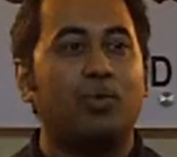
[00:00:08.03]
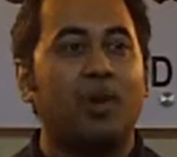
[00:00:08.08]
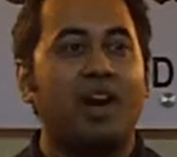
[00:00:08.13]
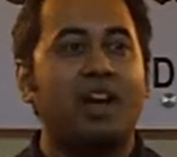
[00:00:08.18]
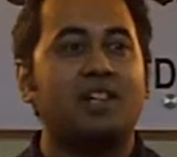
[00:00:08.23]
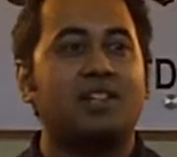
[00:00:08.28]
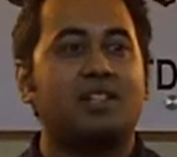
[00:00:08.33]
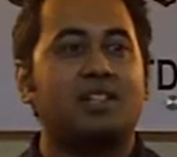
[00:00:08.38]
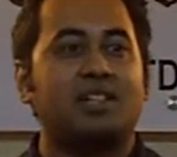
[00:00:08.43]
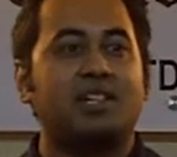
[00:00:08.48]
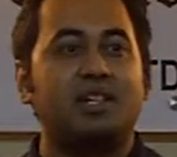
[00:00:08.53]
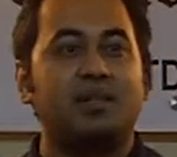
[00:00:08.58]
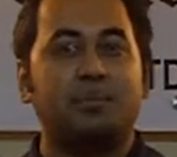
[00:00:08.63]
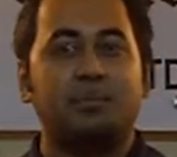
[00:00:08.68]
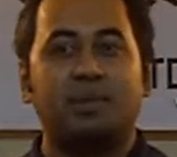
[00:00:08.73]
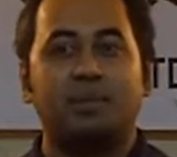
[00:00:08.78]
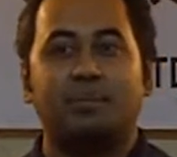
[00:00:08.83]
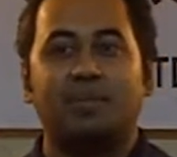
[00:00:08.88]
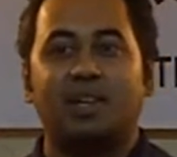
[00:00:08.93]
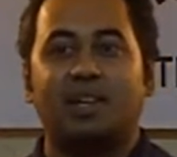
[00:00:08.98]
white-skinned
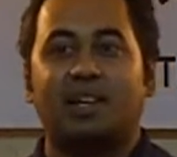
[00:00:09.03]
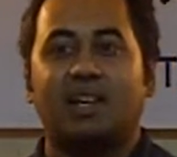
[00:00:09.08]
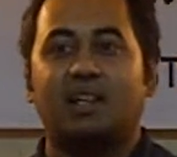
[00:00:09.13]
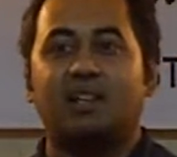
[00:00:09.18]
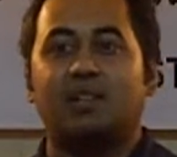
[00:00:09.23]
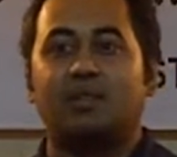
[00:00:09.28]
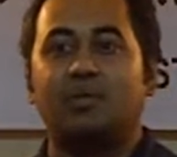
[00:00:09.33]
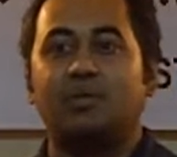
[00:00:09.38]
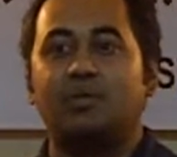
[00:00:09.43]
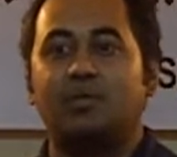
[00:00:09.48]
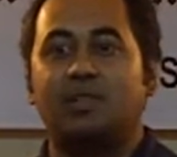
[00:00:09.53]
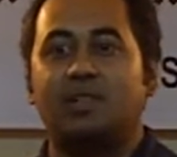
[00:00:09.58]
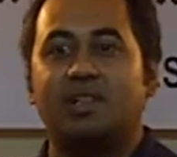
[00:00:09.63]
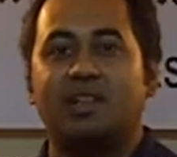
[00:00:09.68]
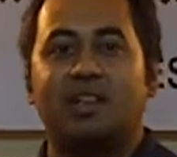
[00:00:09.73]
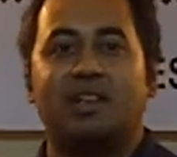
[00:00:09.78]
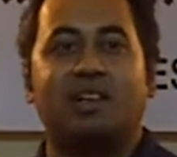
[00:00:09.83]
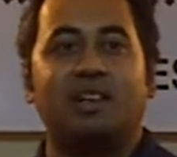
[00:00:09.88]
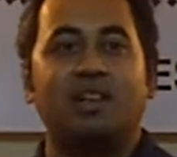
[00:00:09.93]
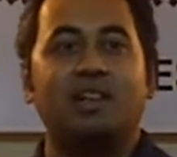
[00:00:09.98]
people
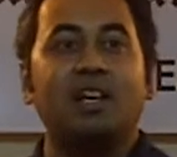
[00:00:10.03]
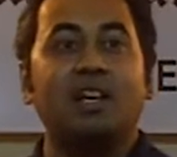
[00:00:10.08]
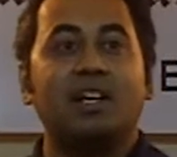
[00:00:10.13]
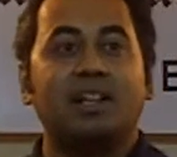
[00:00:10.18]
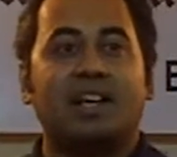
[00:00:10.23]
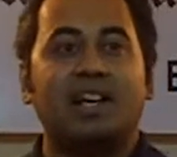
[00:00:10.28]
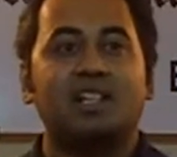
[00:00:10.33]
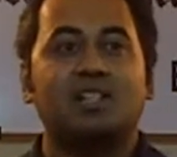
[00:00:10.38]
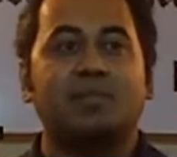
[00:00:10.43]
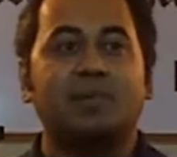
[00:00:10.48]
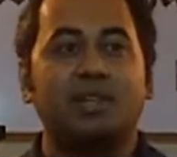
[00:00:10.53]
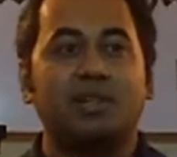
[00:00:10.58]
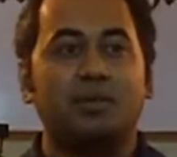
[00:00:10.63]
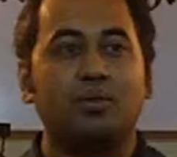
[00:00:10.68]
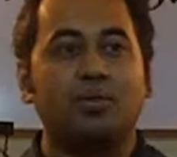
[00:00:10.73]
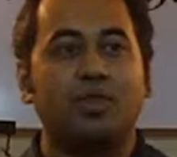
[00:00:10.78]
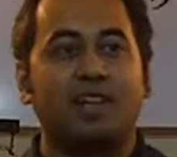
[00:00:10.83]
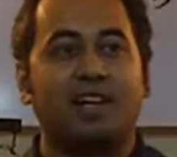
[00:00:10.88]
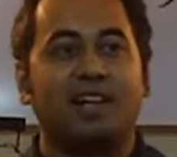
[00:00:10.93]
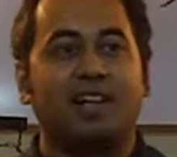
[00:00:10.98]
can speak
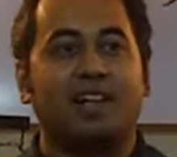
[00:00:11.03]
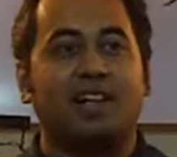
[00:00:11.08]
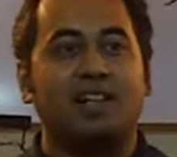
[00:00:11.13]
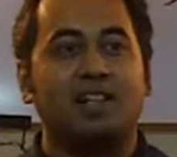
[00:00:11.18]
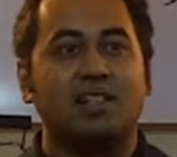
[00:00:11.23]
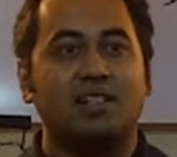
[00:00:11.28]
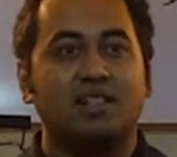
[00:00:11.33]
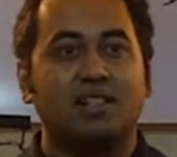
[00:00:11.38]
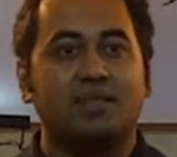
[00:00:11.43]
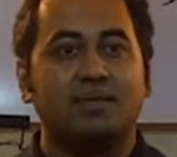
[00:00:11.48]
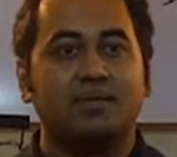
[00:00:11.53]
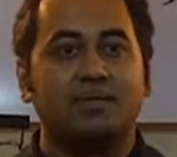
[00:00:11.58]
good in English.